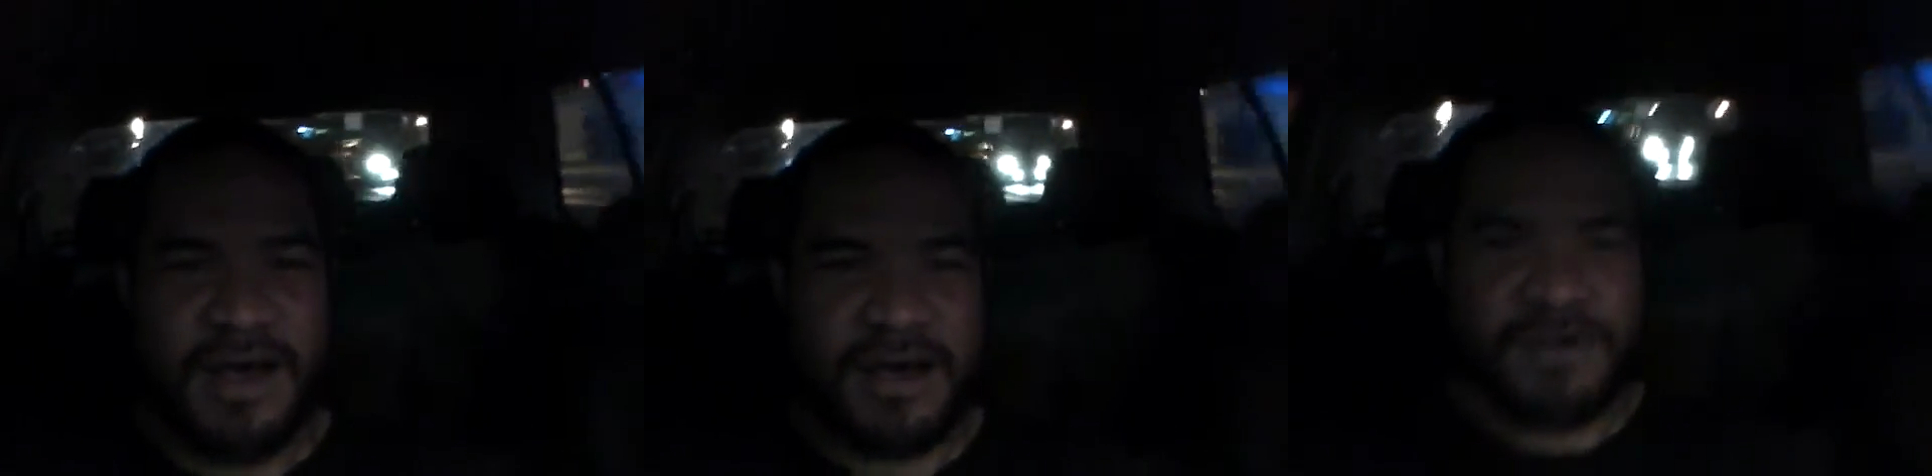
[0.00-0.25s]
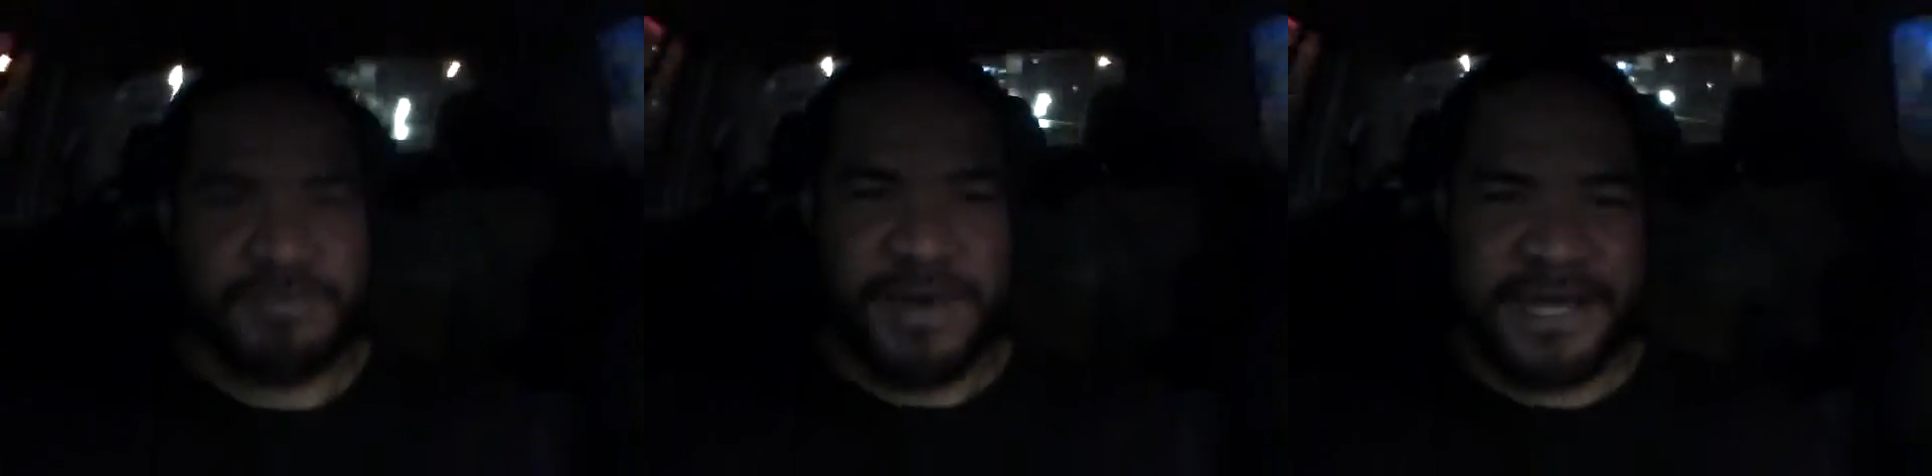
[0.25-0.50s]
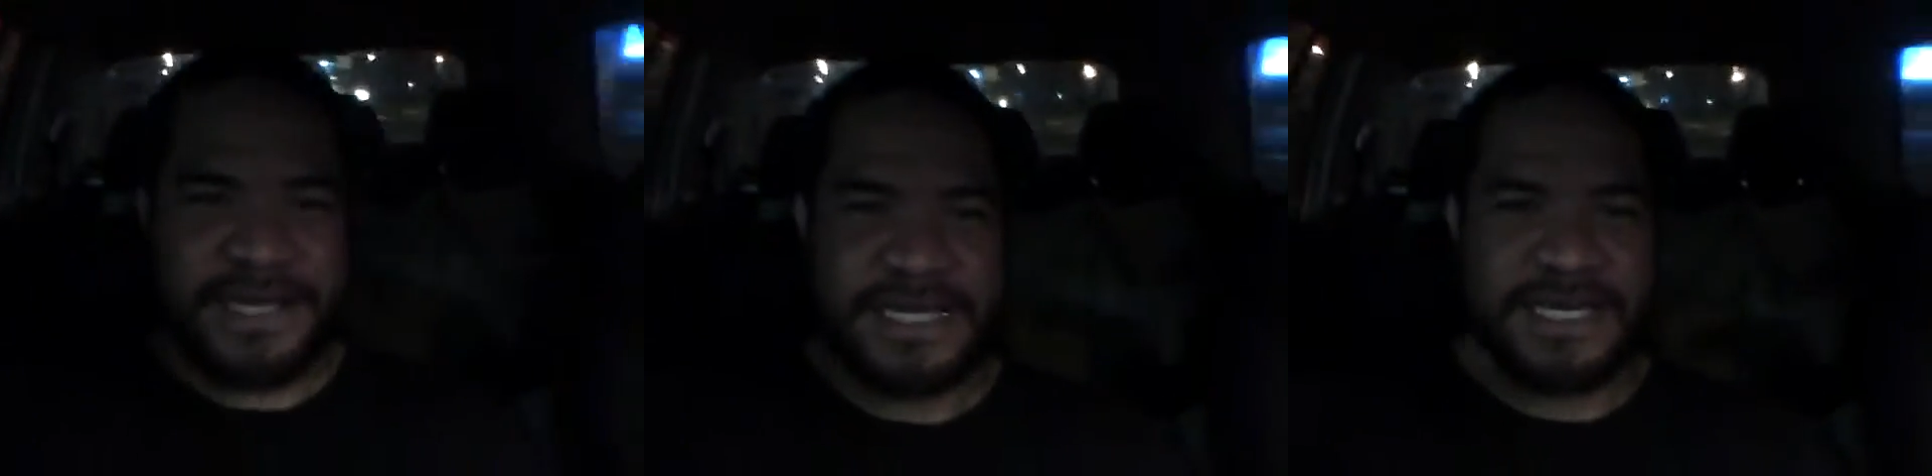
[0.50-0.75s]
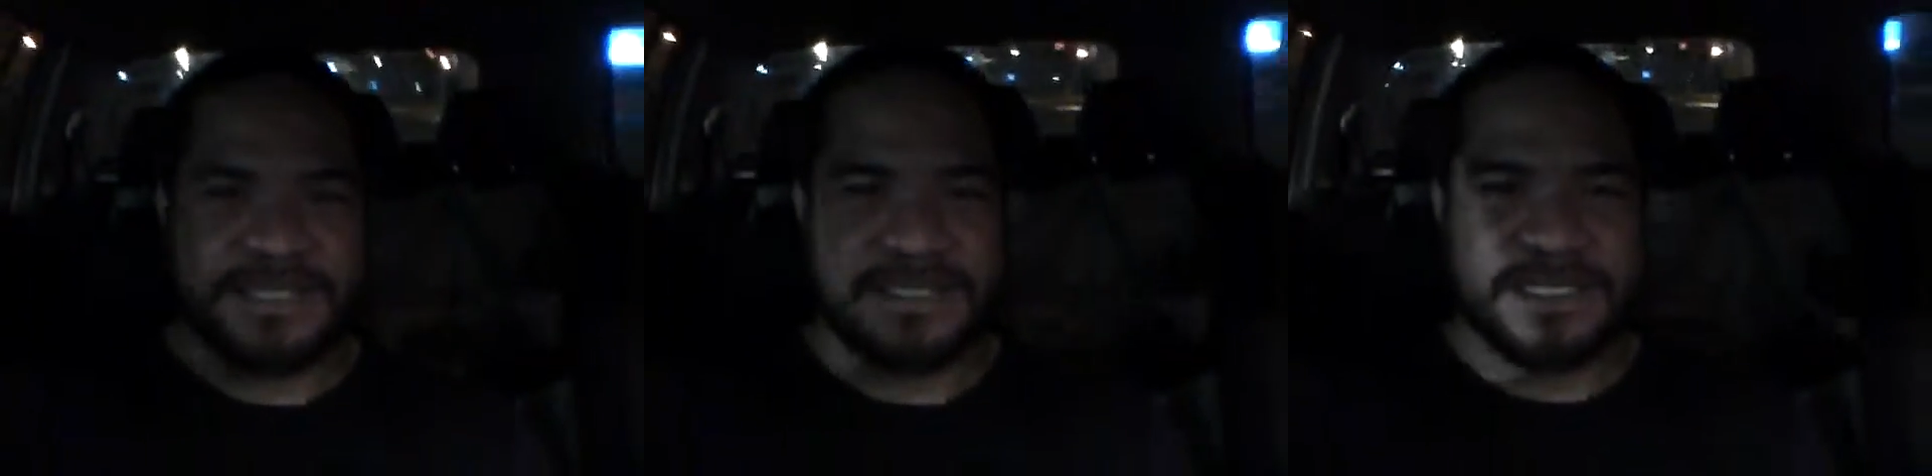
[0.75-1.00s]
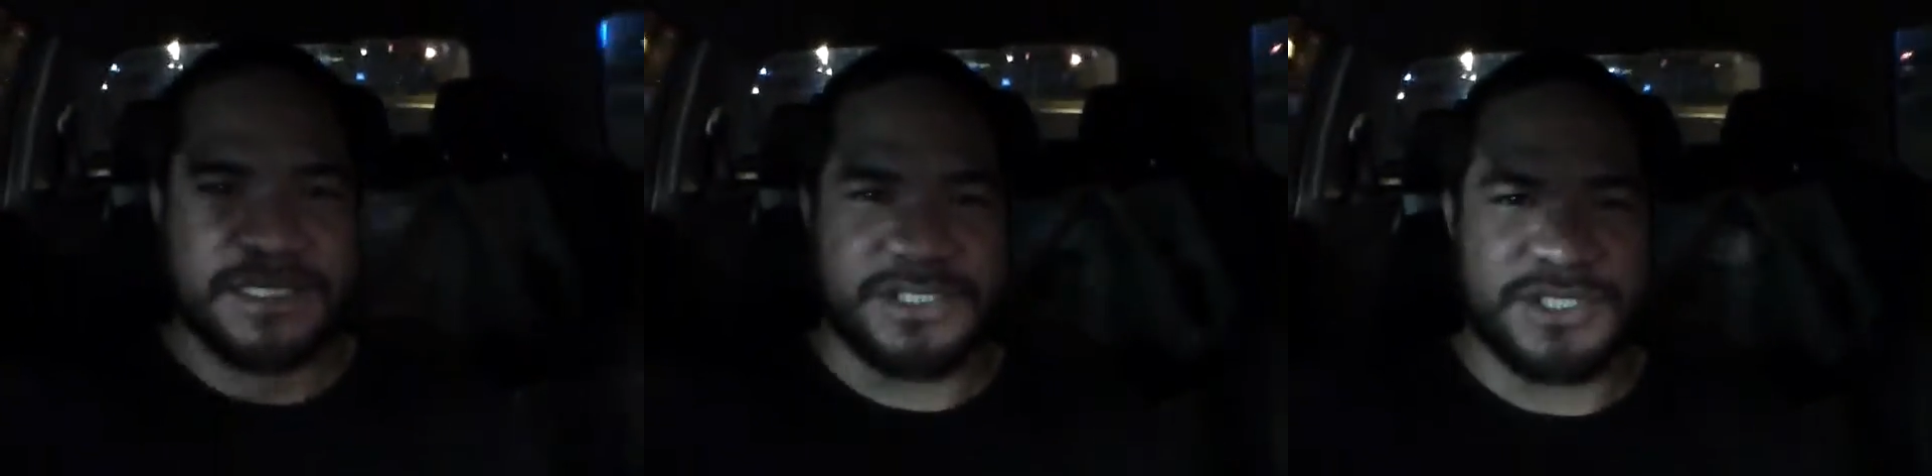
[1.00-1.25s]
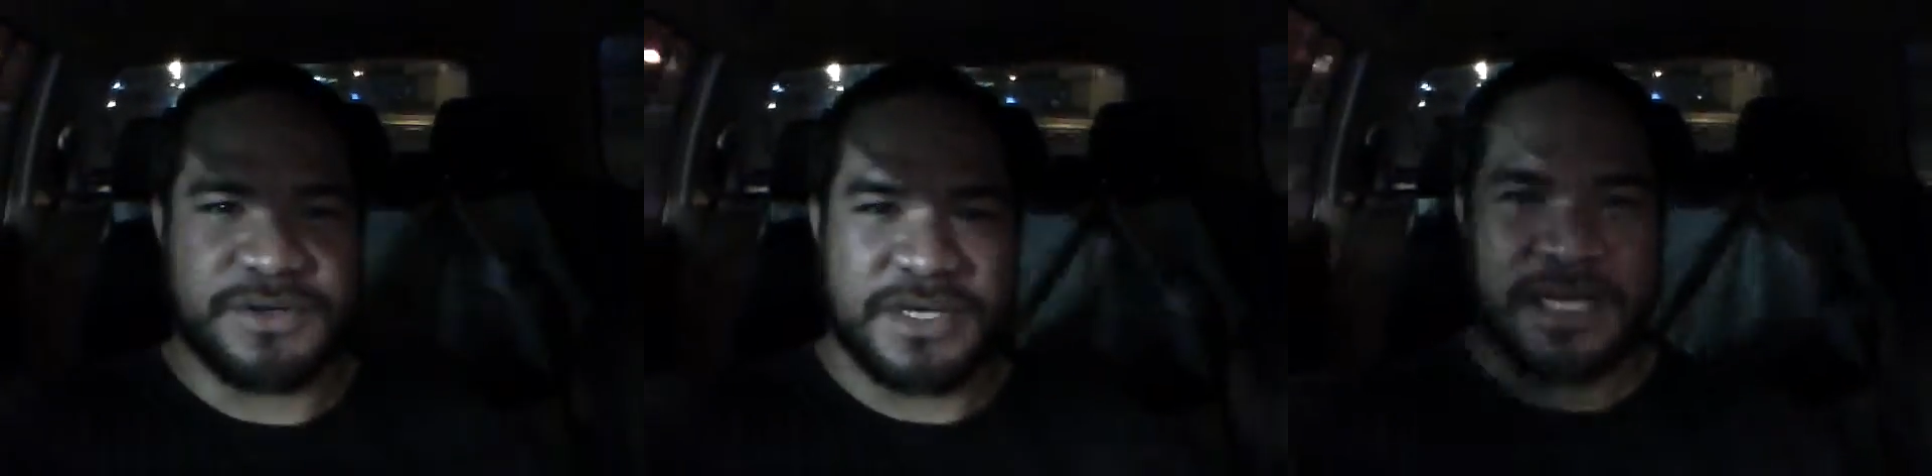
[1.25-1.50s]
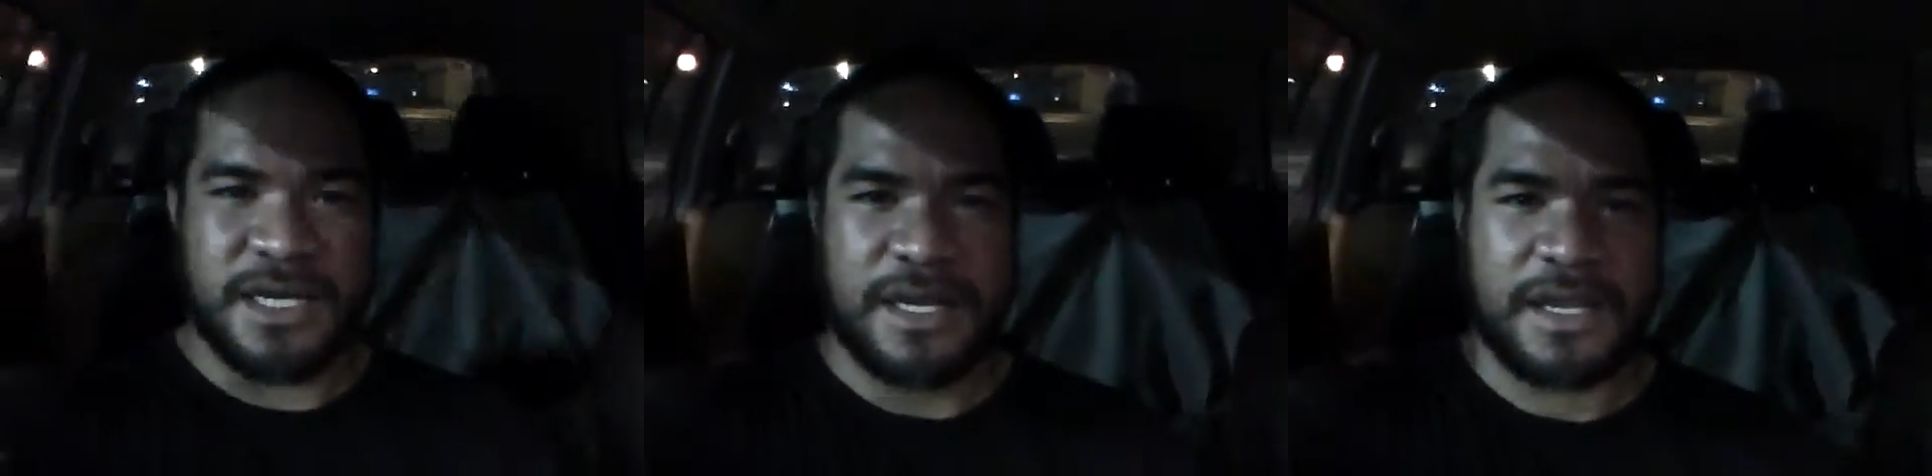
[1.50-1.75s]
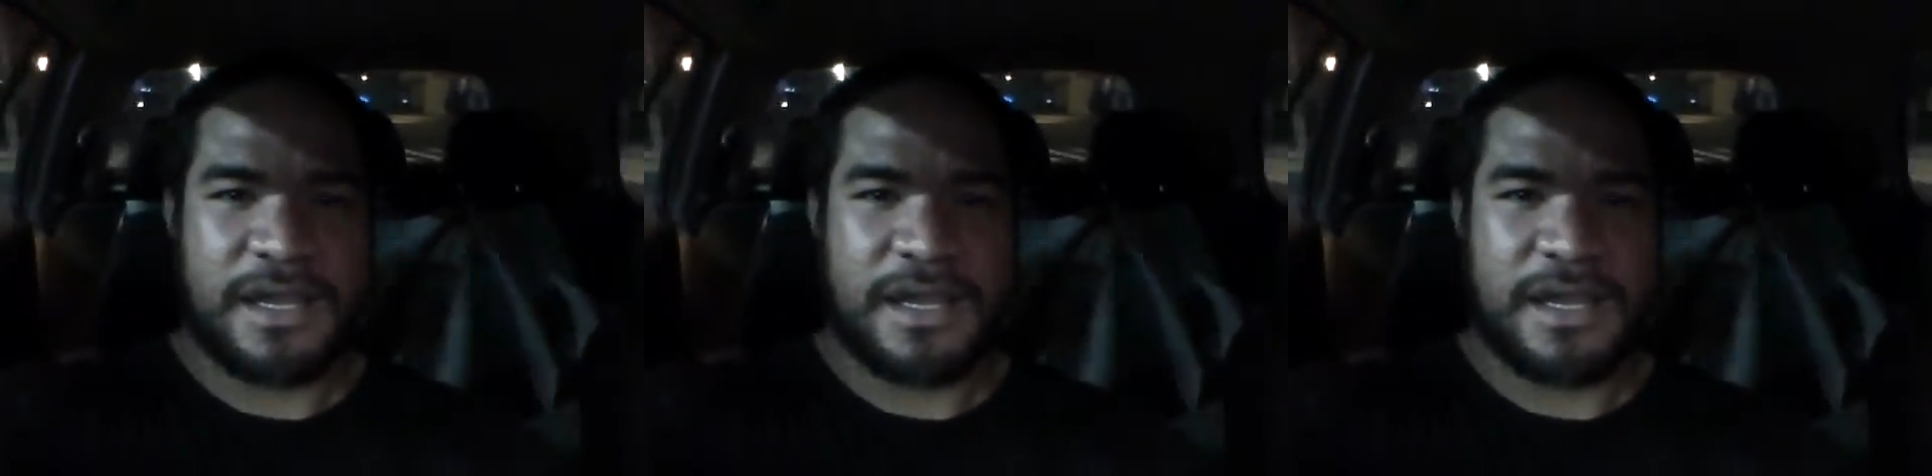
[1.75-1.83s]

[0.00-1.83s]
of my cleansing journey.